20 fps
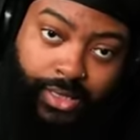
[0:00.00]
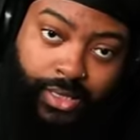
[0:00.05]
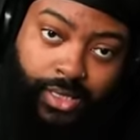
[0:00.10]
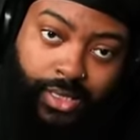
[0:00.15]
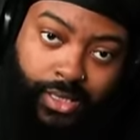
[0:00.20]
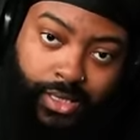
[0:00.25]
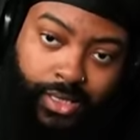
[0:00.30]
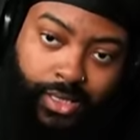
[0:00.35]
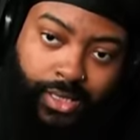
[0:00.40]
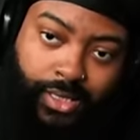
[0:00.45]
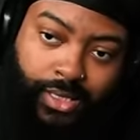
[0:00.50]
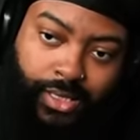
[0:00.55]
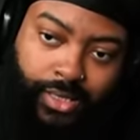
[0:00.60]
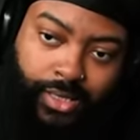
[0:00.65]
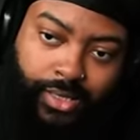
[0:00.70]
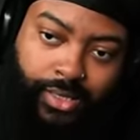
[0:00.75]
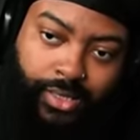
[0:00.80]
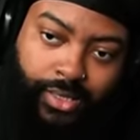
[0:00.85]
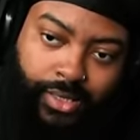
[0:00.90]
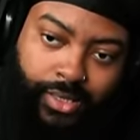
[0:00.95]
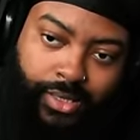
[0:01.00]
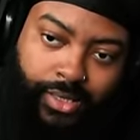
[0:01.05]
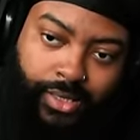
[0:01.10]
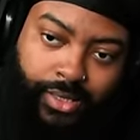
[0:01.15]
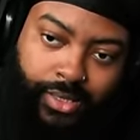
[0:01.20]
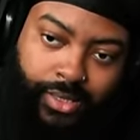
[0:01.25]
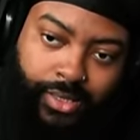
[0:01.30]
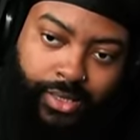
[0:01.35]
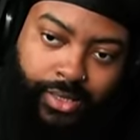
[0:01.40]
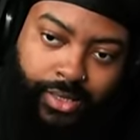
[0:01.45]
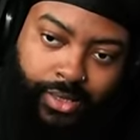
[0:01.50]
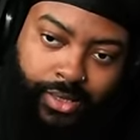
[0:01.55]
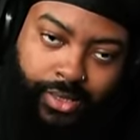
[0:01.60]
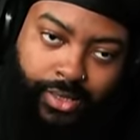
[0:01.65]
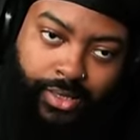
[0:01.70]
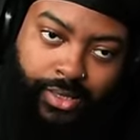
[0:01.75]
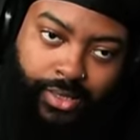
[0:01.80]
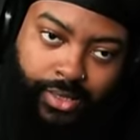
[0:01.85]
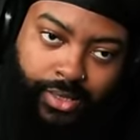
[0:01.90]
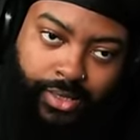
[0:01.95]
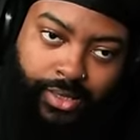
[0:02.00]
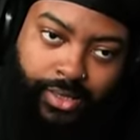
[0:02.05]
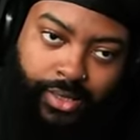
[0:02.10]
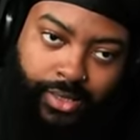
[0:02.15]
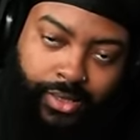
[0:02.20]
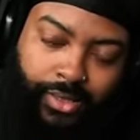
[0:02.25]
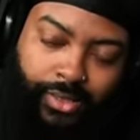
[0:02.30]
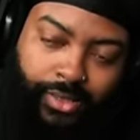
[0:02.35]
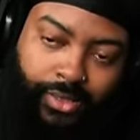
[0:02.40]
[no speech]